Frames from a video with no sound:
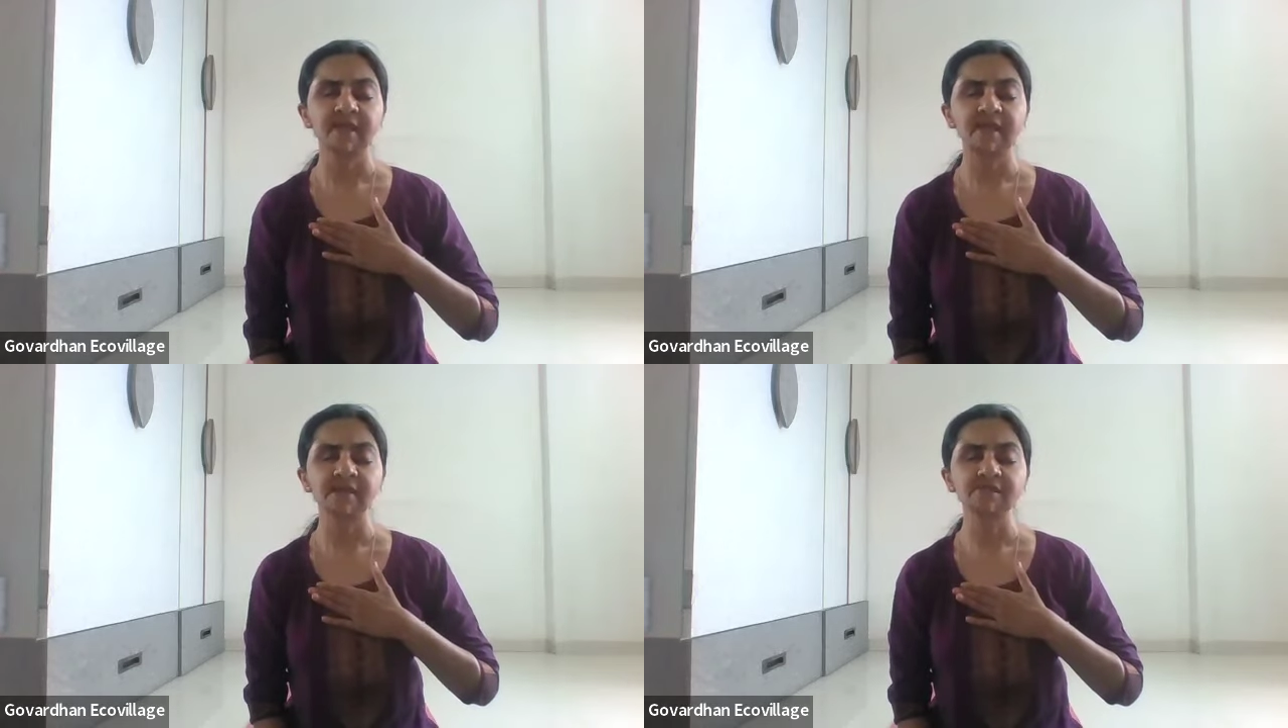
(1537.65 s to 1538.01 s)

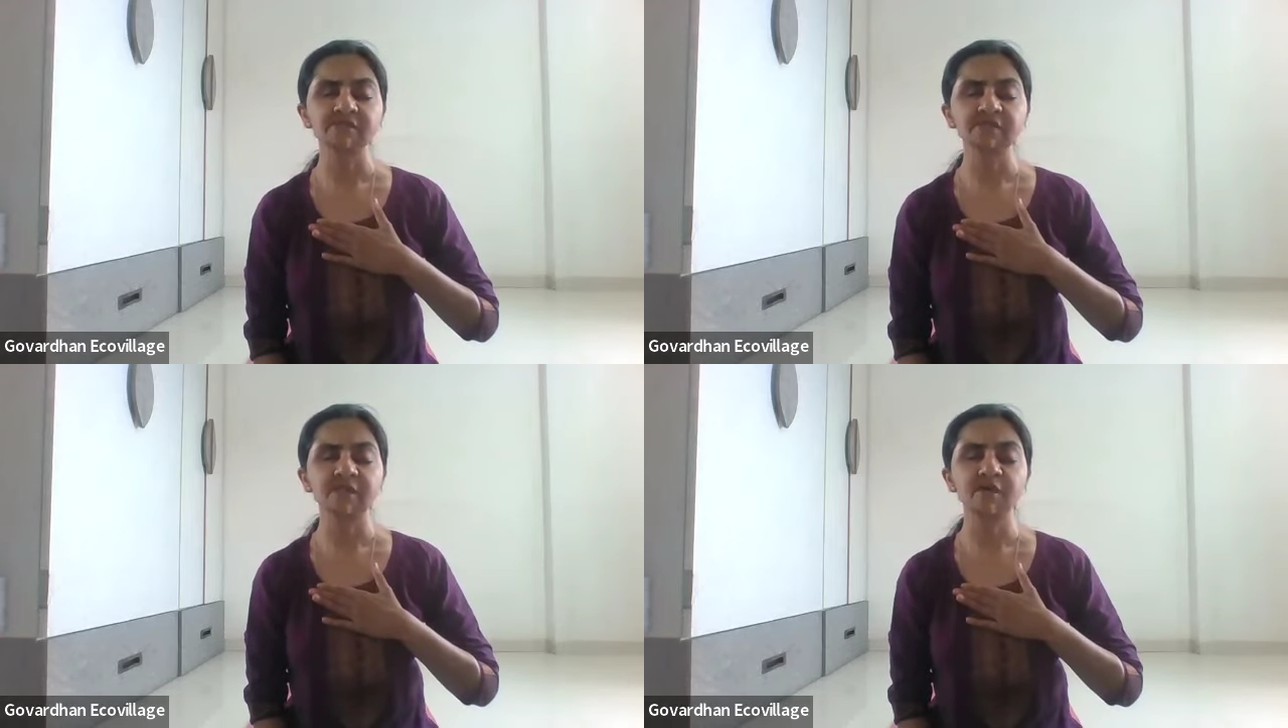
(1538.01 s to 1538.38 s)
And
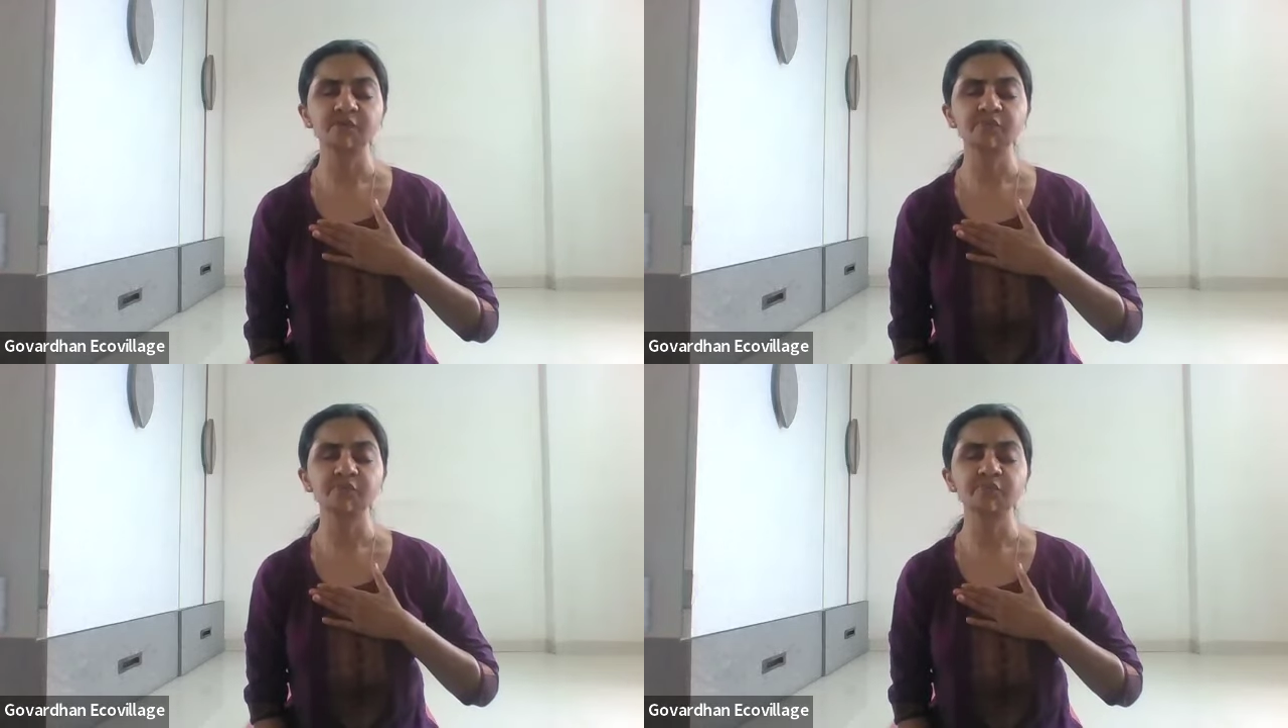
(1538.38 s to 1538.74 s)

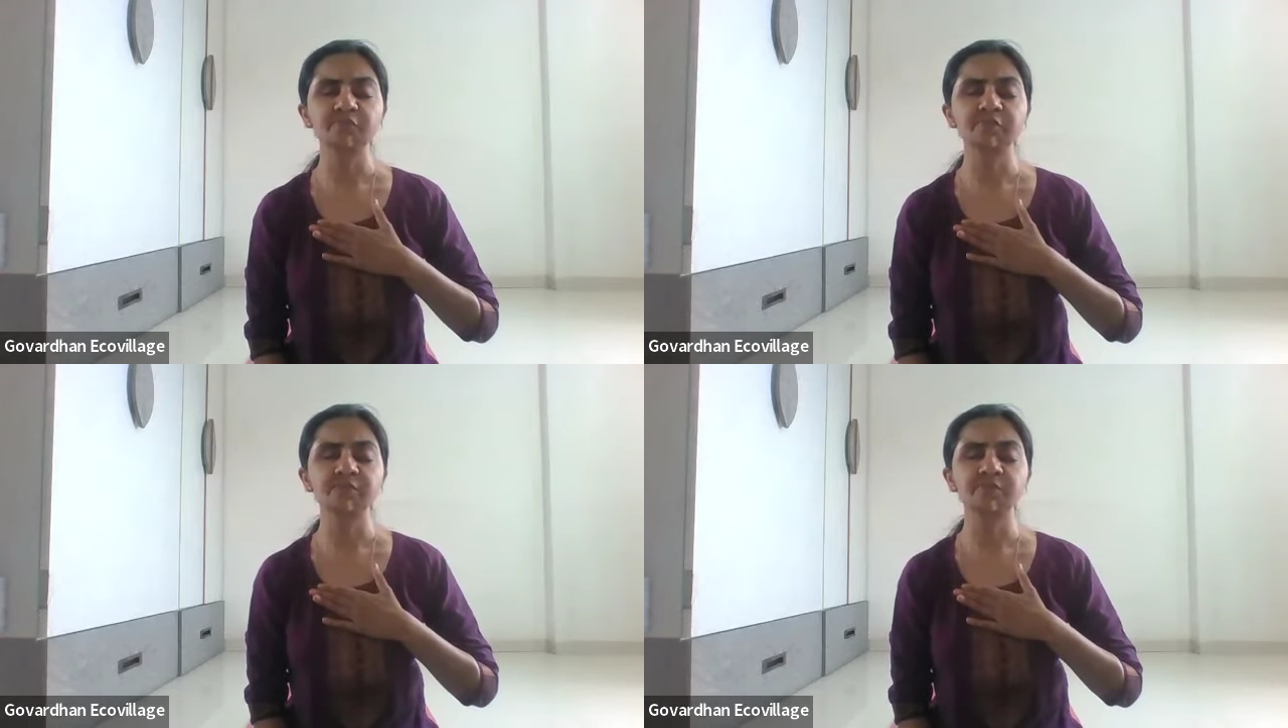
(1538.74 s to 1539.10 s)
now,
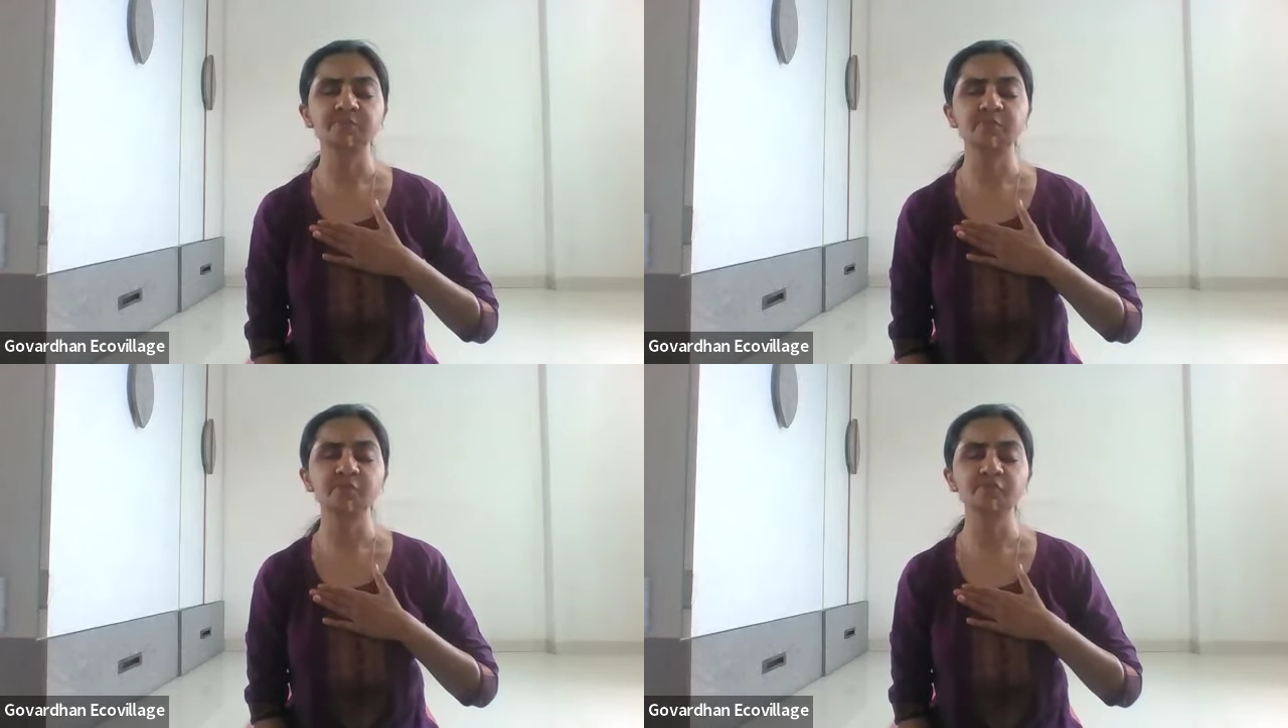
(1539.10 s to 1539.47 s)
with the
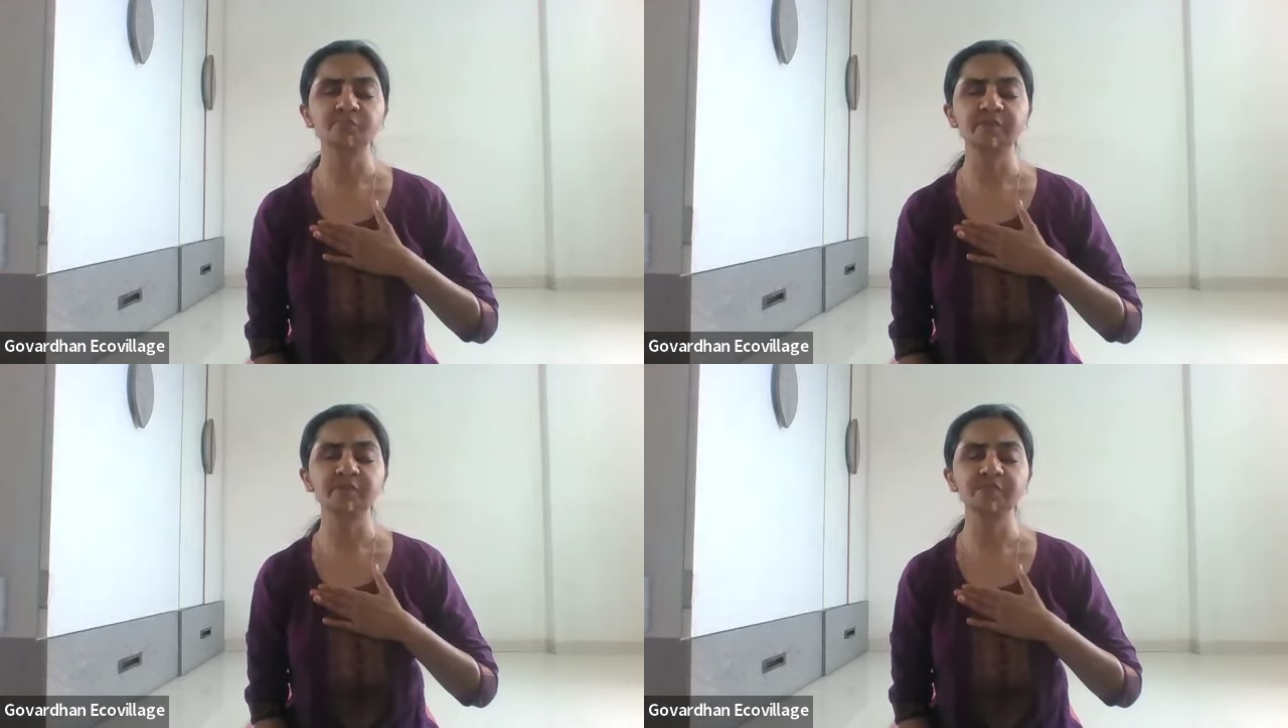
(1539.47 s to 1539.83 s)

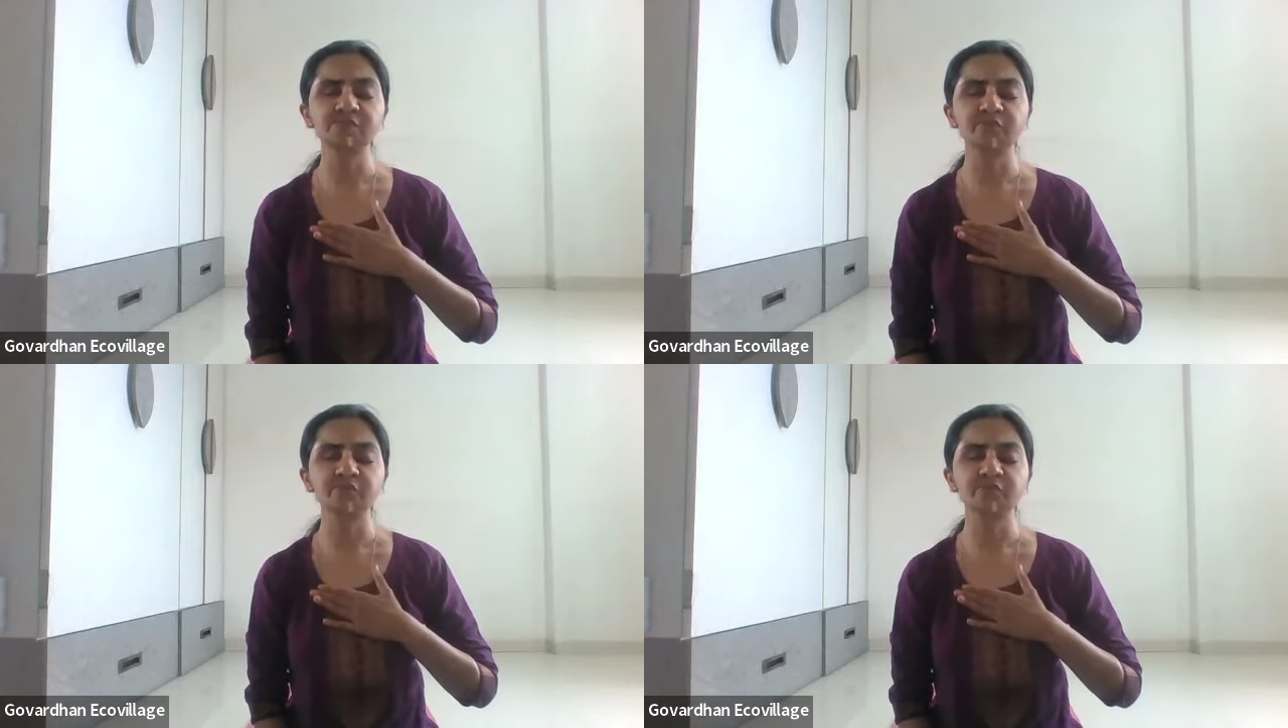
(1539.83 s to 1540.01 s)
movement